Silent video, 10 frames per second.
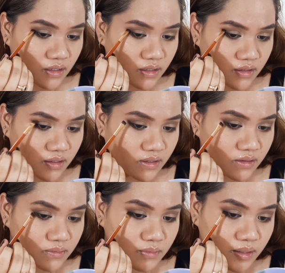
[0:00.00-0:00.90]

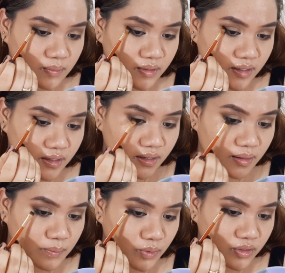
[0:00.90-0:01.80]
Then maybe I
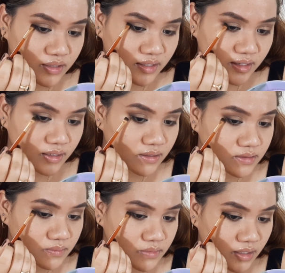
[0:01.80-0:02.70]
pull it in
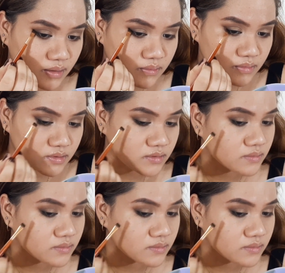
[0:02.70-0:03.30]
sometimes,